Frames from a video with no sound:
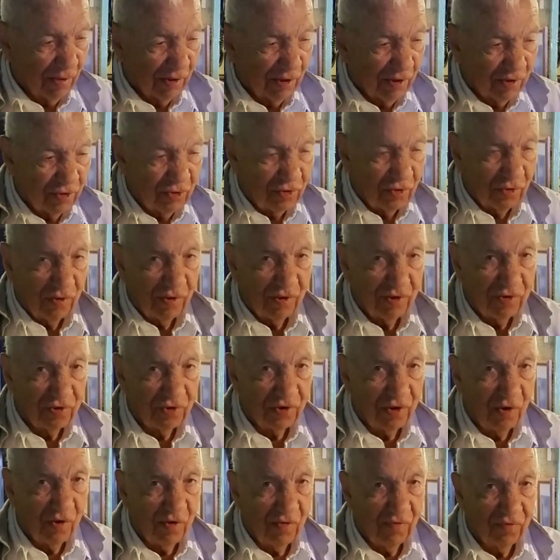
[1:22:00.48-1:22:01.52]
pour the sauce
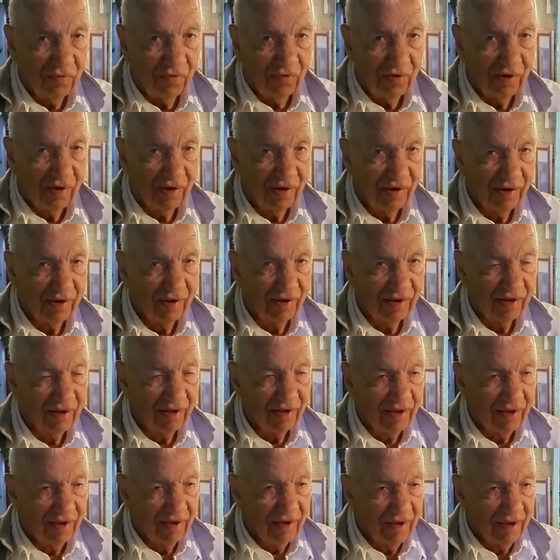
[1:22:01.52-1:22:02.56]
over it.
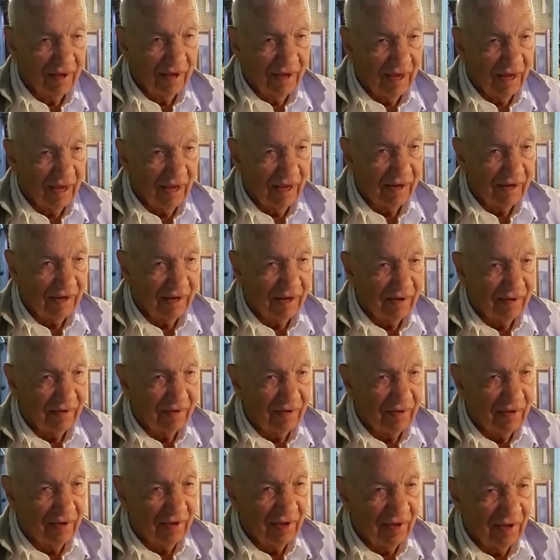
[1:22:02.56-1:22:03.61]
And then
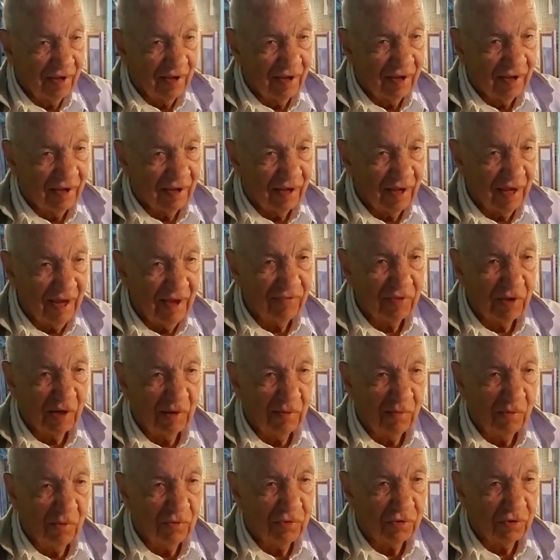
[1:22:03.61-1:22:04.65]
after the
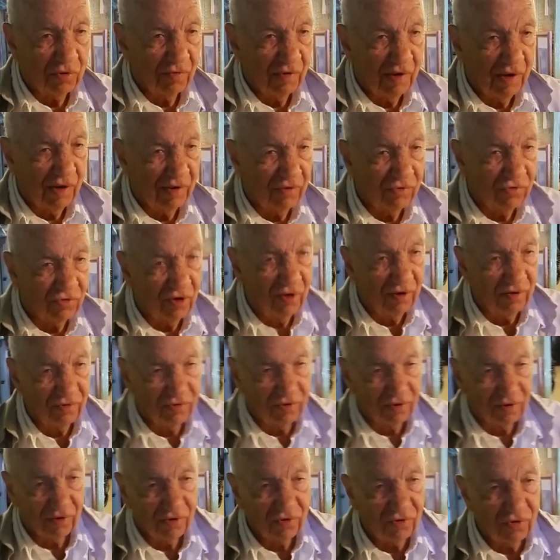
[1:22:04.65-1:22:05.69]
mozzarella cheese
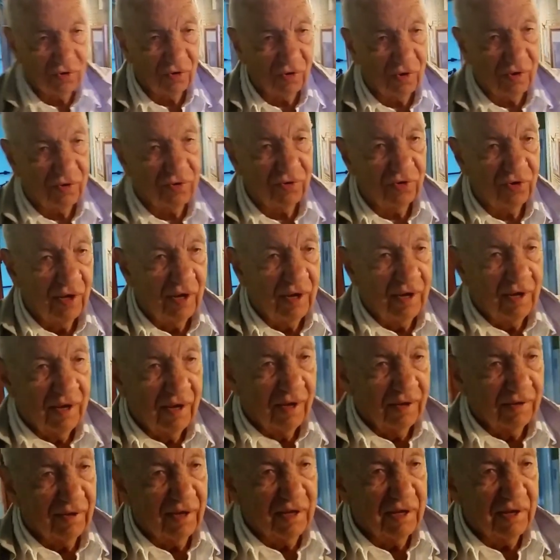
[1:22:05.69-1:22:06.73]
and the sauce,
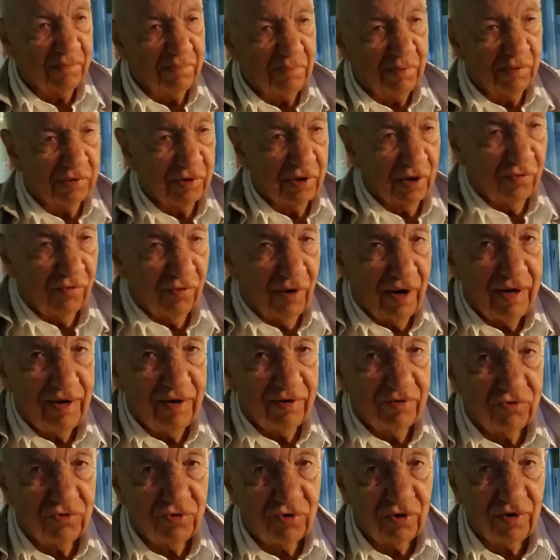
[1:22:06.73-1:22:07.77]
then you put the
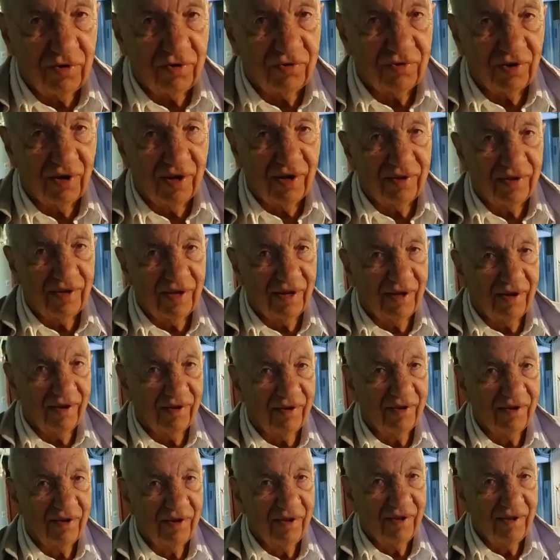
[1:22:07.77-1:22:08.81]
grated cheese on there,
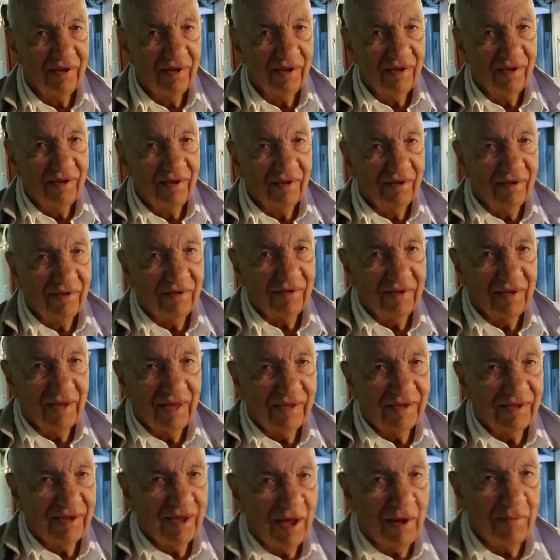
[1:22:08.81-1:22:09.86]
and
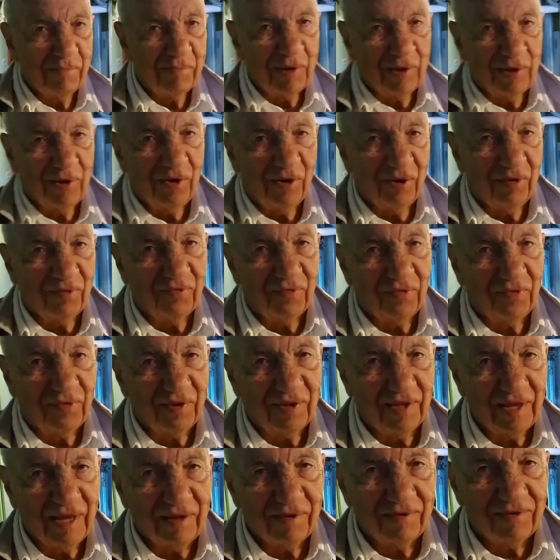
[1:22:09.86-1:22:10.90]
I topped it off.
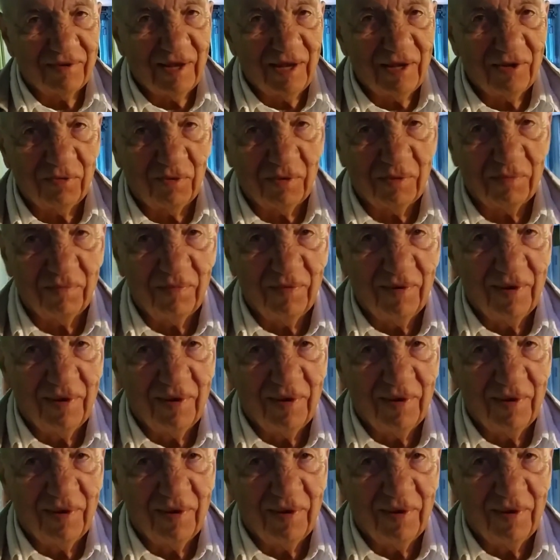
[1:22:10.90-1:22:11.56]
That that's what